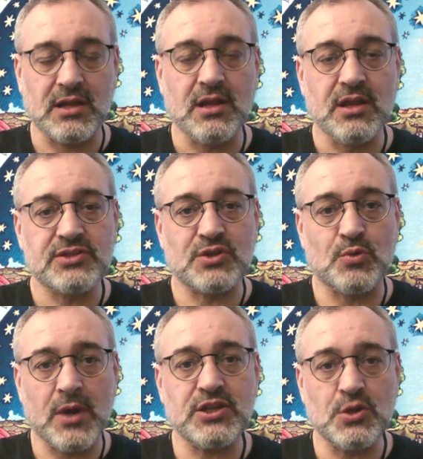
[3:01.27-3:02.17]
So
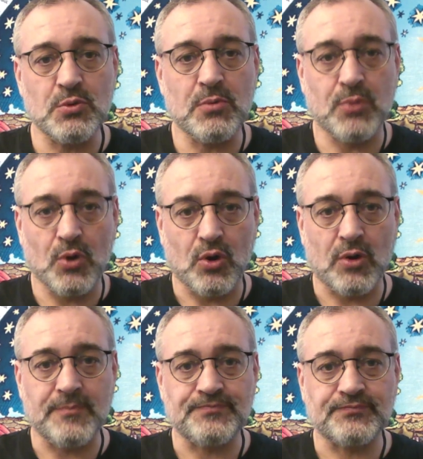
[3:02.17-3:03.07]
when you were
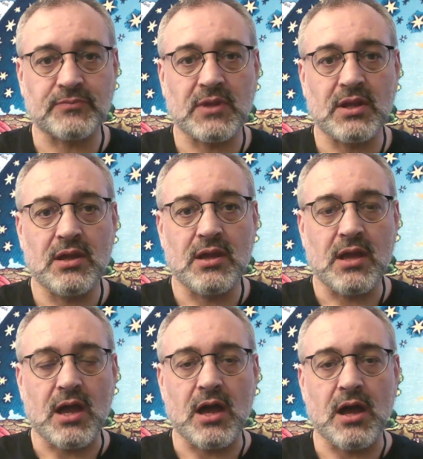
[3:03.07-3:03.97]
born,
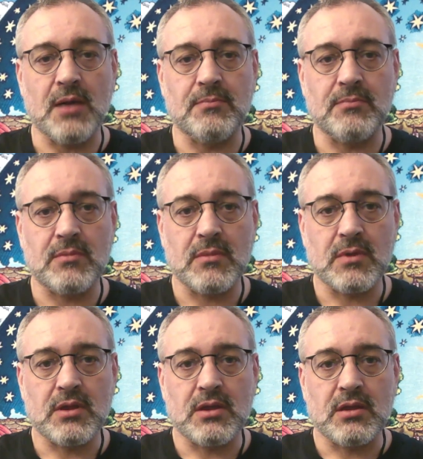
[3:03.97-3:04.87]
I
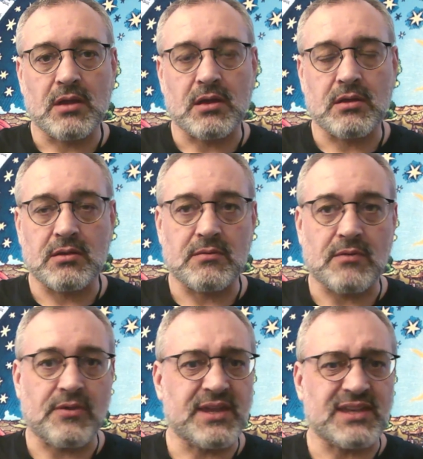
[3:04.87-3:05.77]

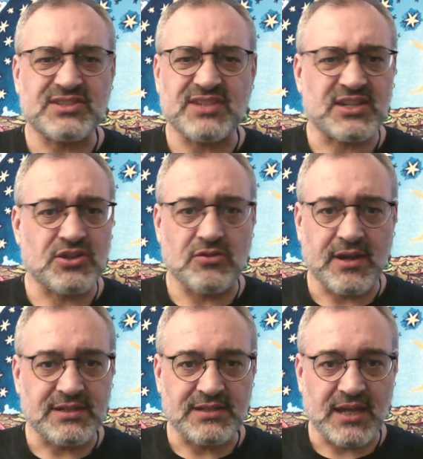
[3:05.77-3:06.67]
think it's 60 or 80
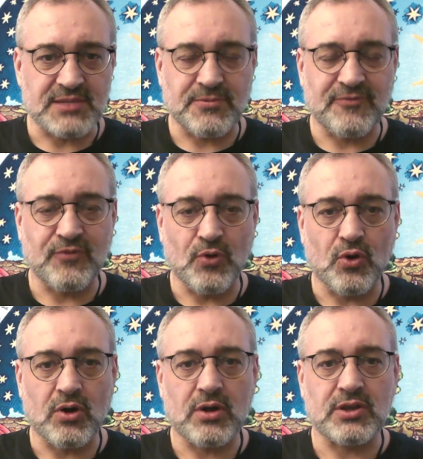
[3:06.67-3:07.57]
days before
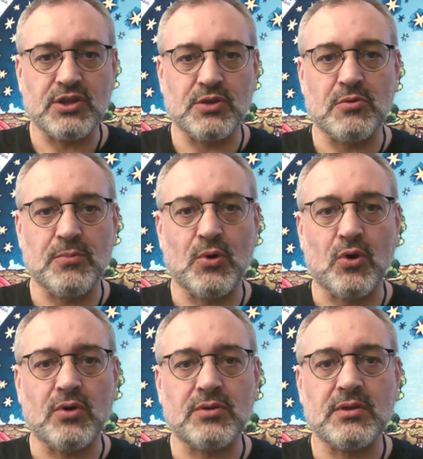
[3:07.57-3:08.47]
you were
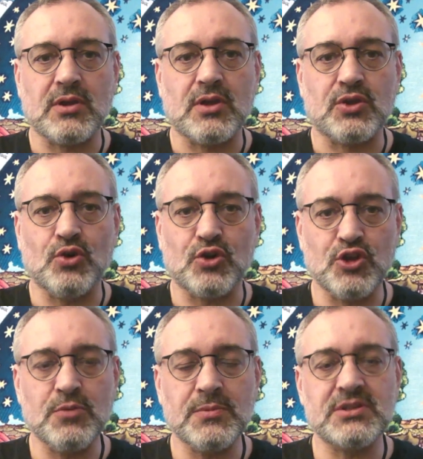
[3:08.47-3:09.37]
born, your
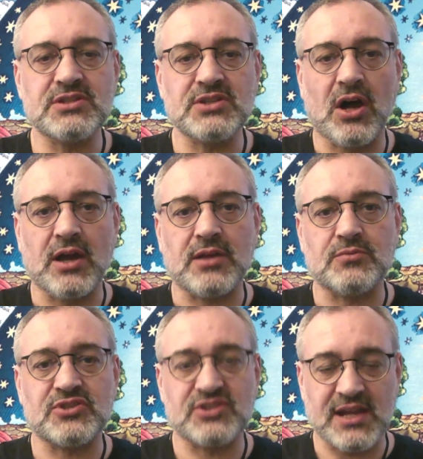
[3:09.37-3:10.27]
human design was
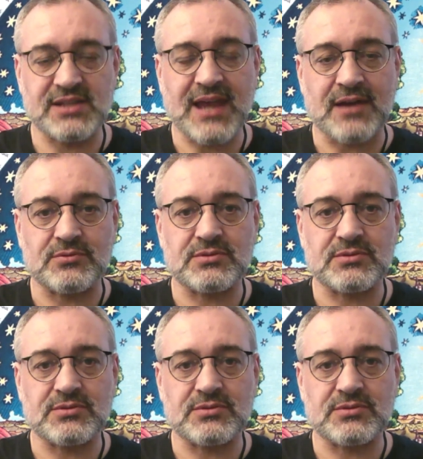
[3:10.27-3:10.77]
set out.